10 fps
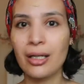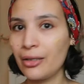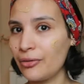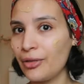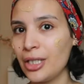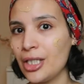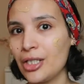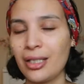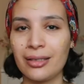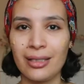and
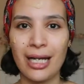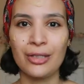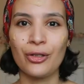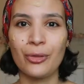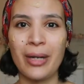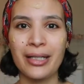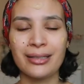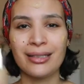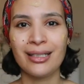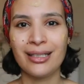finish that I don't mind.